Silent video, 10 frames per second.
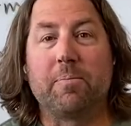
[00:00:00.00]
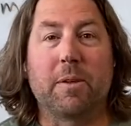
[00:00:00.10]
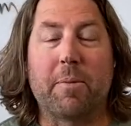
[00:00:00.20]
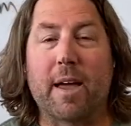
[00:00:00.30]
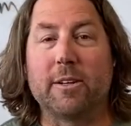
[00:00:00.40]

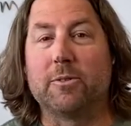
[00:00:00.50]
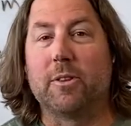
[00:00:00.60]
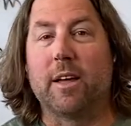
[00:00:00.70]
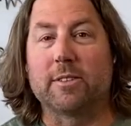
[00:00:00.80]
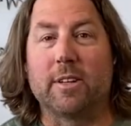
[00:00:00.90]
back in
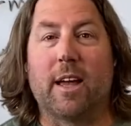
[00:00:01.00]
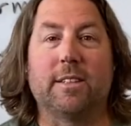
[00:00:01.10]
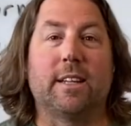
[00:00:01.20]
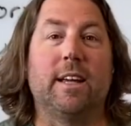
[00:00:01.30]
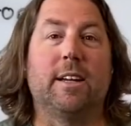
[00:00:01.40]

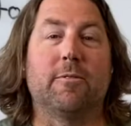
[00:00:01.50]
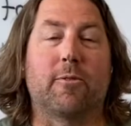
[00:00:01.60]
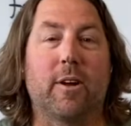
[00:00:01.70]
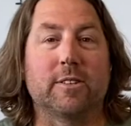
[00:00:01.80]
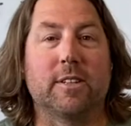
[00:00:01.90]
2019, and
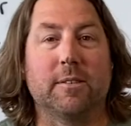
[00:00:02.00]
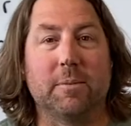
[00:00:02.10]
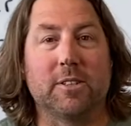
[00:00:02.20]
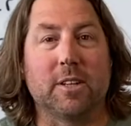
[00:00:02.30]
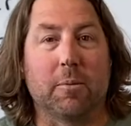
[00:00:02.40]
for us to
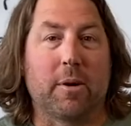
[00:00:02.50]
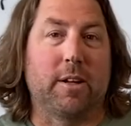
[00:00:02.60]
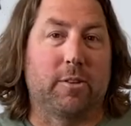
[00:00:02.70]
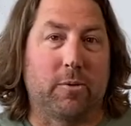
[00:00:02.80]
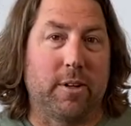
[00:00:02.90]
be celebrating
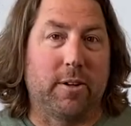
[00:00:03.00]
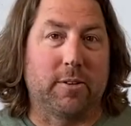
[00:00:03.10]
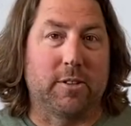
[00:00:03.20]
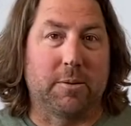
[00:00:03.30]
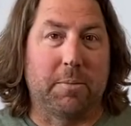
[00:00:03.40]
3
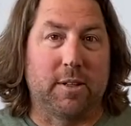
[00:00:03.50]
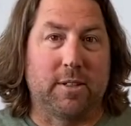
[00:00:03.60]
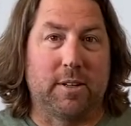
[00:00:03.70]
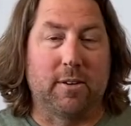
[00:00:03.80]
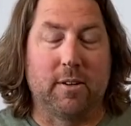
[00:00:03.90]
years is a big
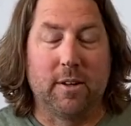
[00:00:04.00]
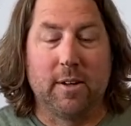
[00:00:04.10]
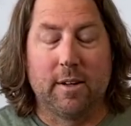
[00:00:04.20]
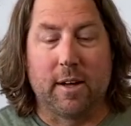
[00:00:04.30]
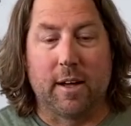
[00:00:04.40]
deal.
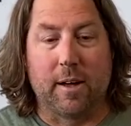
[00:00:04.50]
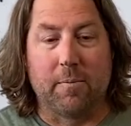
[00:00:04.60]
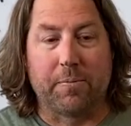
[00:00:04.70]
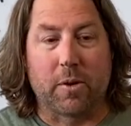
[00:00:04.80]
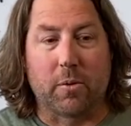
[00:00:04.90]

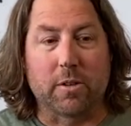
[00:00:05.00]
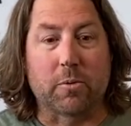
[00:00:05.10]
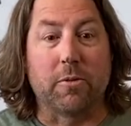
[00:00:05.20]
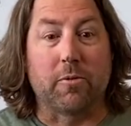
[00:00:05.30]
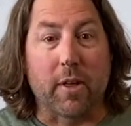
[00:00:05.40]
We're also
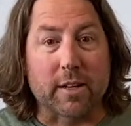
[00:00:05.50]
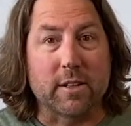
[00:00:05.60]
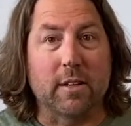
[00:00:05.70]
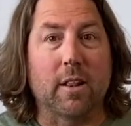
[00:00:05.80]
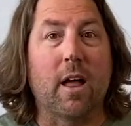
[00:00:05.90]

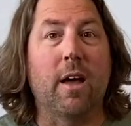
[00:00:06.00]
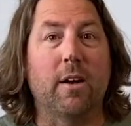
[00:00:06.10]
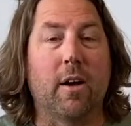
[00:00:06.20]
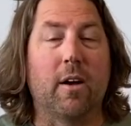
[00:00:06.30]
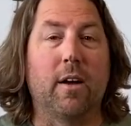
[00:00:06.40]
reflecting a lot
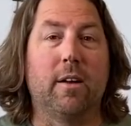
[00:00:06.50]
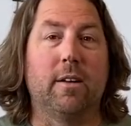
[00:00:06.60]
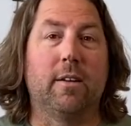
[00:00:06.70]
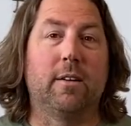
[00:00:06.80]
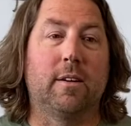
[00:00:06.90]
on
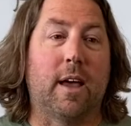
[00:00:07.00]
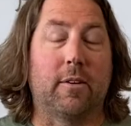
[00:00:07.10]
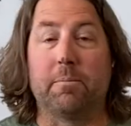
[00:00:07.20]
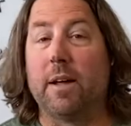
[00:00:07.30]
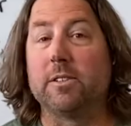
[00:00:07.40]
how
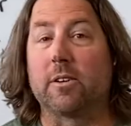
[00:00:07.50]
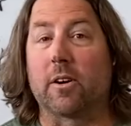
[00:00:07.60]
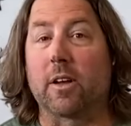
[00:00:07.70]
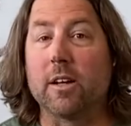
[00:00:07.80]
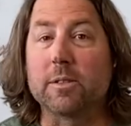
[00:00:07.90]
amazing our
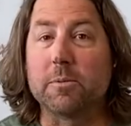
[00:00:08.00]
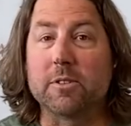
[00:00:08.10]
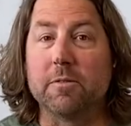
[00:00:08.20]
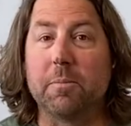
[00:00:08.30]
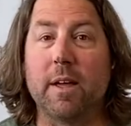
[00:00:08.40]
customers
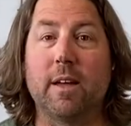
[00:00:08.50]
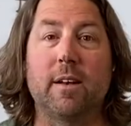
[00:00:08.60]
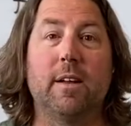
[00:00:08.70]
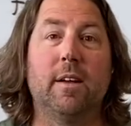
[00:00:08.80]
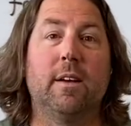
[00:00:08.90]
have been
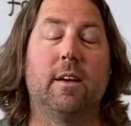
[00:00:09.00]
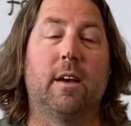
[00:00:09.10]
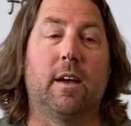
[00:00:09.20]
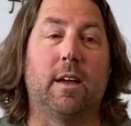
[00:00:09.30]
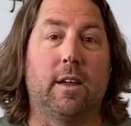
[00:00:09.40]

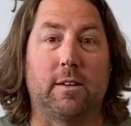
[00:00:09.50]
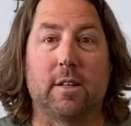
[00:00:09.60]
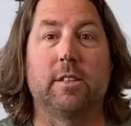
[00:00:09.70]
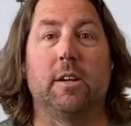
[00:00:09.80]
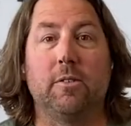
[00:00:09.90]
and
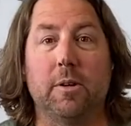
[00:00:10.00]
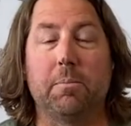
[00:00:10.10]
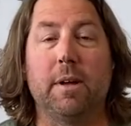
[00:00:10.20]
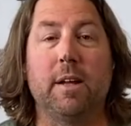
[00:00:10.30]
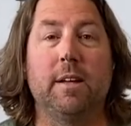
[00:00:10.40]
continue to
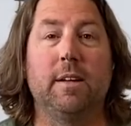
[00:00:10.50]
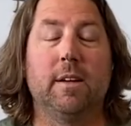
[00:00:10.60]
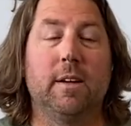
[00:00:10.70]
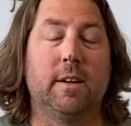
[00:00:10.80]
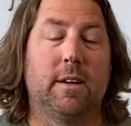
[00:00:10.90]
be.
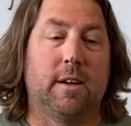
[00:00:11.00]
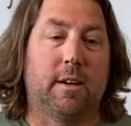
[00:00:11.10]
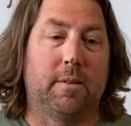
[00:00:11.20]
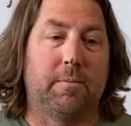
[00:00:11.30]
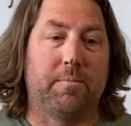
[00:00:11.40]

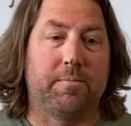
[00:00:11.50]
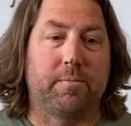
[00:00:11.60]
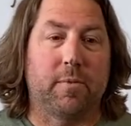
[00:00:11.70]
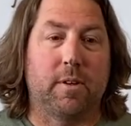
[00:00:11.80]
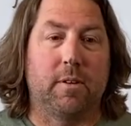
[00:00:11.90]

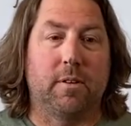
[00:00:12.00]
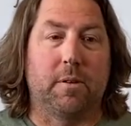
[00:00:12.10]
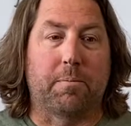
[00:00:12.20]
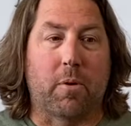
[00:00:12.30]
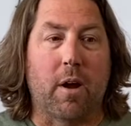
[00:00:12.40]
The
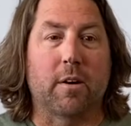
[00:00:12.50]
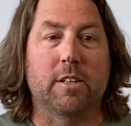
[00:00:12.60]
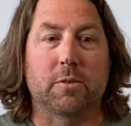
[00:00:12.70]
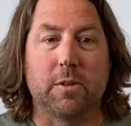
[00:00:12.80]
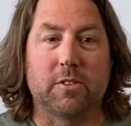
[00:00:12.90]

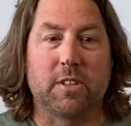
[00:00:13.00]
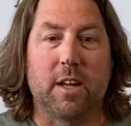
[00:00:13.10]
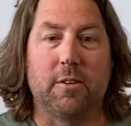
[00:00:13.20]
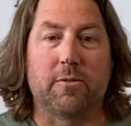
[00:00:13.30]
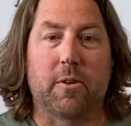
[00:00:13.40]
progress we've
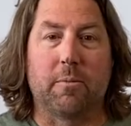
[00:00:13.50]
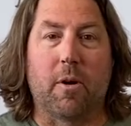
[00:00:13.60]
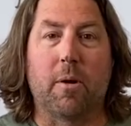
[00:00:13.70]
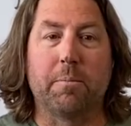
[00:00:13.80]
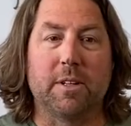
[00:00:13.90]
seen from
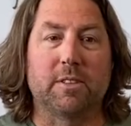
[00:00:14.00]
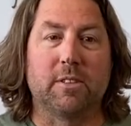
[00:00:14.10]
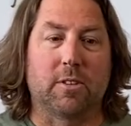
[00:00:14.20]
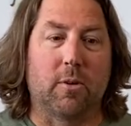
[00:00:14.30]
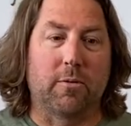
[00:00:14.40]
our
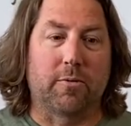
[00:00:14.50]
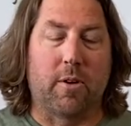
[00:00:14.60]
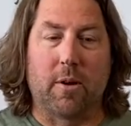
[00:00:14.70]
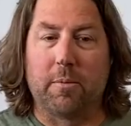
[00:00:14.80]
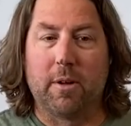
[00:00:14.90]
business going
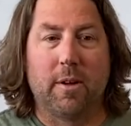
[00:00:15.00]
from